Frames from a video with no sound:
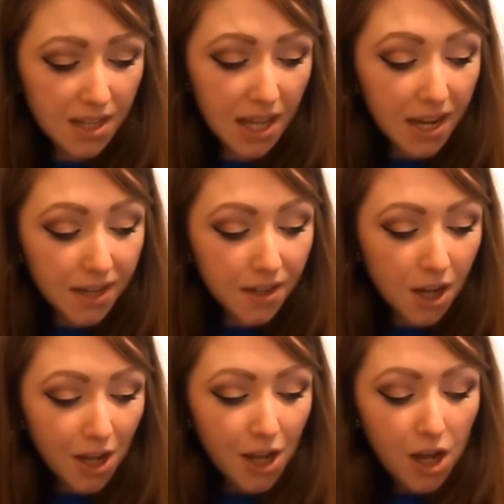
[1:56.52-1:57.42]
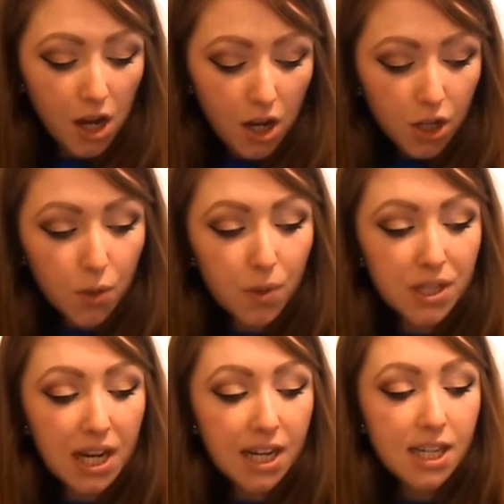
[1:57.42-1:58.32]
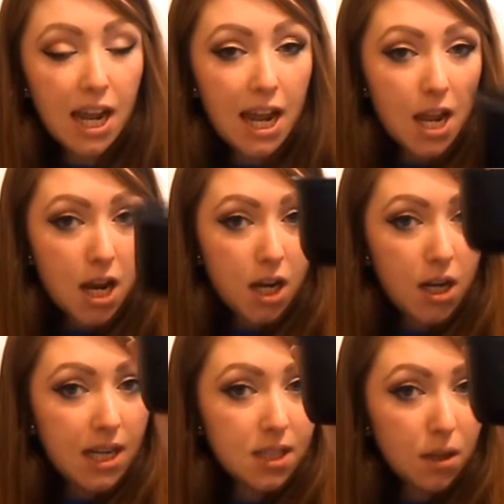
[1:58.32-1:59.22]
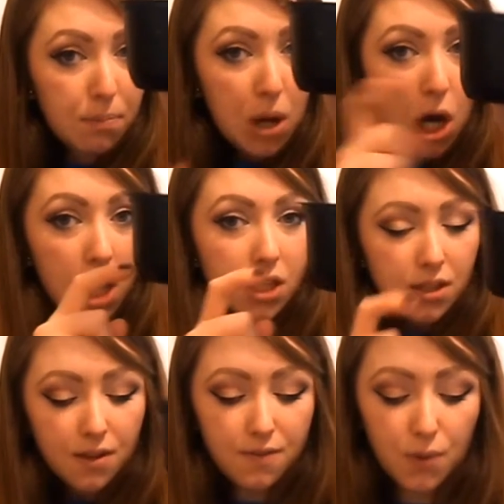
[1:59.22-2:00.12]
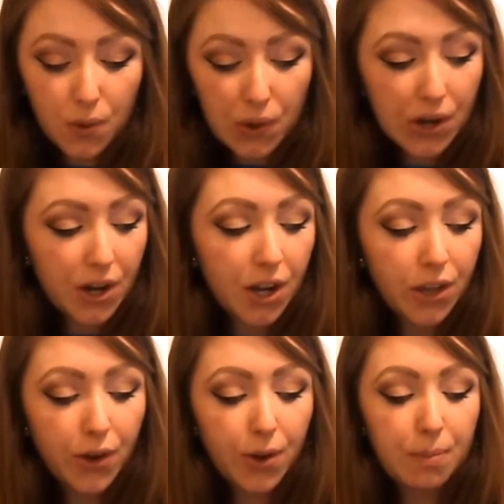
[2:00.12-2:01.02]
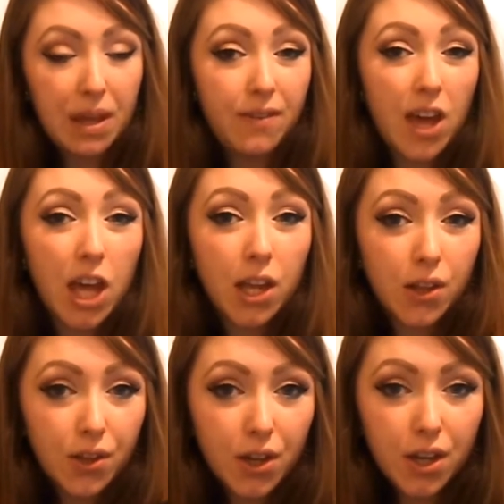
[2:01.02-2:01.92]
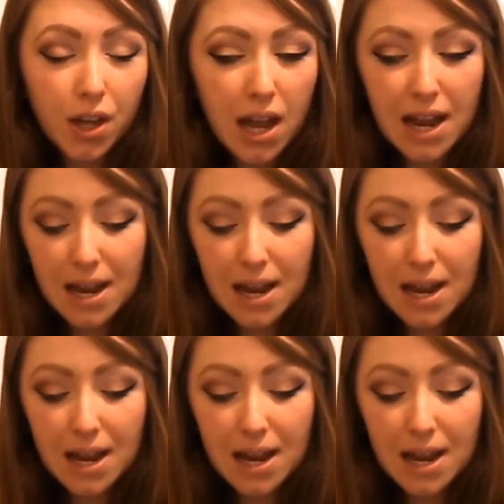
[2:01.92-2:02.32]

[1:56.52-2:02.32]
Then you will need a little pot for your PVA glue.